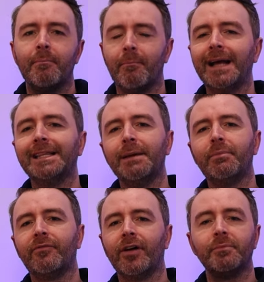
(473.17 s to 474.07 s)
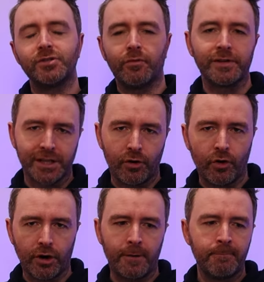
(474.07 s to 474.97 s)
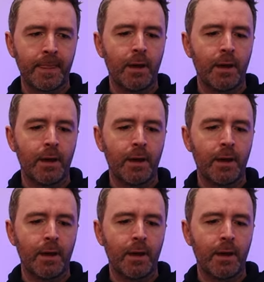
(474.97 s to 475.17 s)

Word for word: My type of film is obviously horror,